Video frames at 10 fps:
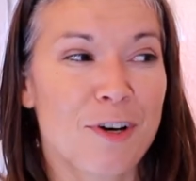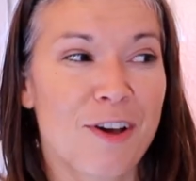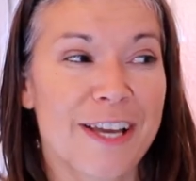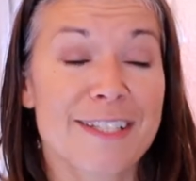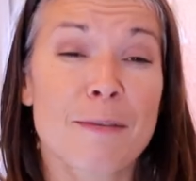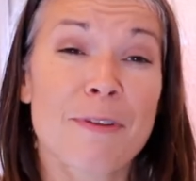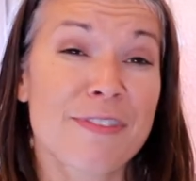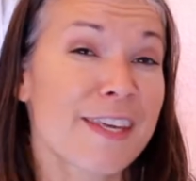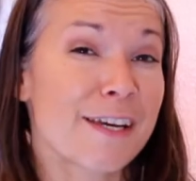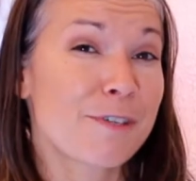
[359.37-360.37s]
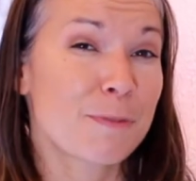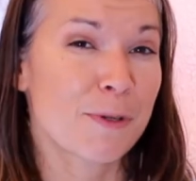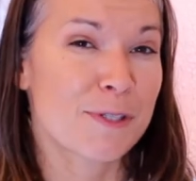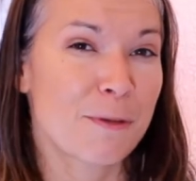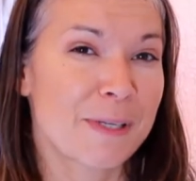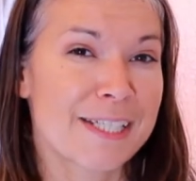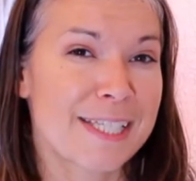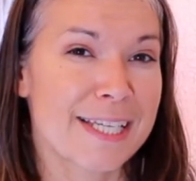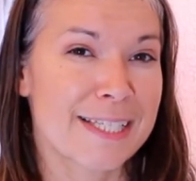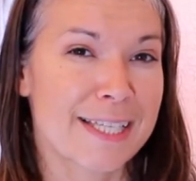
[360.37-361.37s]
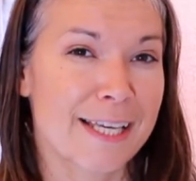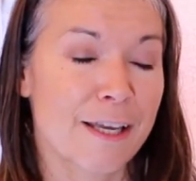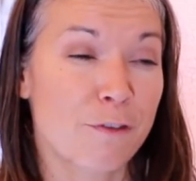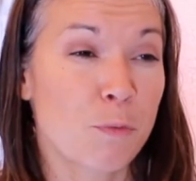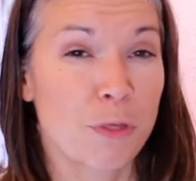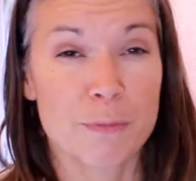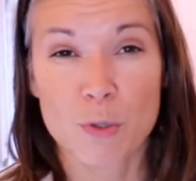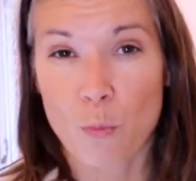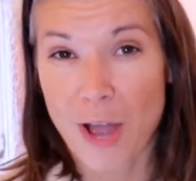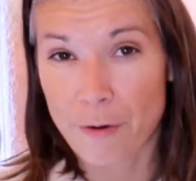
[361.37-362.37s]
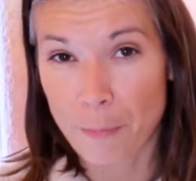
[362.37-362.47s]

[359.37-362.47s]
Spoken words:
clients some of their responsibilities, say if you want them to wear